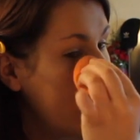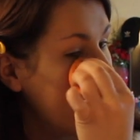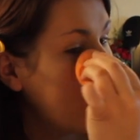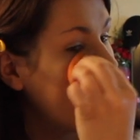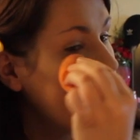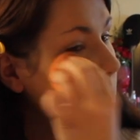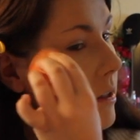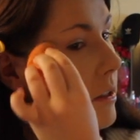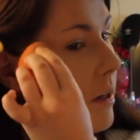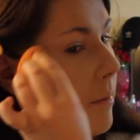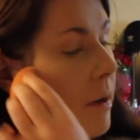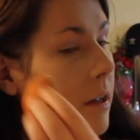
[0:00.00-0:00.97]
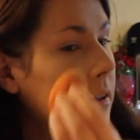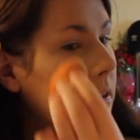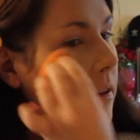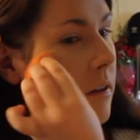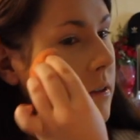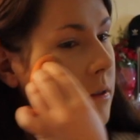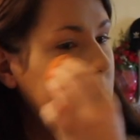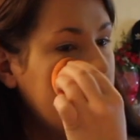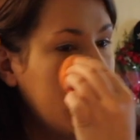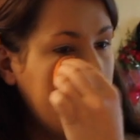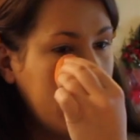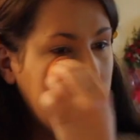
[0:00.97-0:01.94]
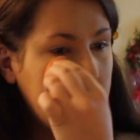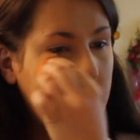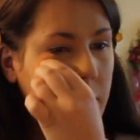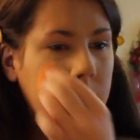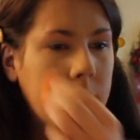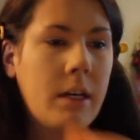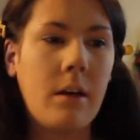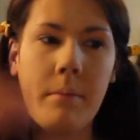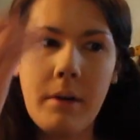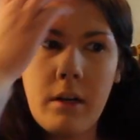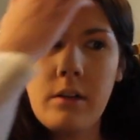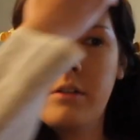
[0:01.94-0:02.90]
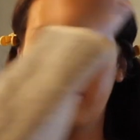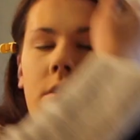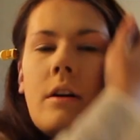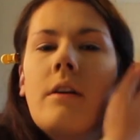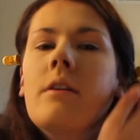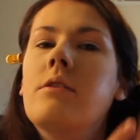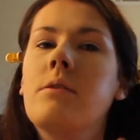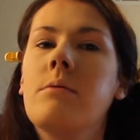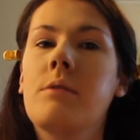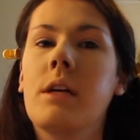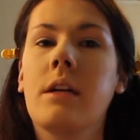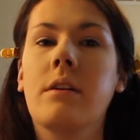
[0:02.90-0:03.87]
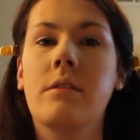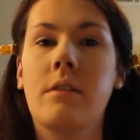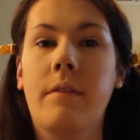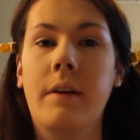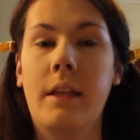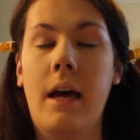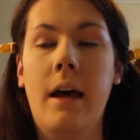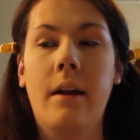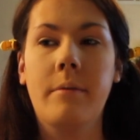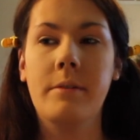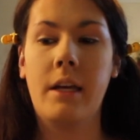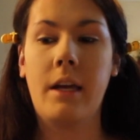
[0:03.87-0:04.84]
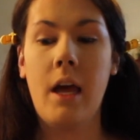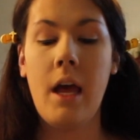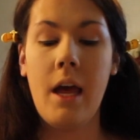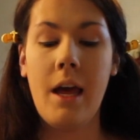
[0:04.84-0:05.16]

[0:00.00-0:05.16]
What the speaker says: So I was going to start my YouTube channel because everyone's like, oh my god, you should start a YouTube channel and stuff like that. And I was like,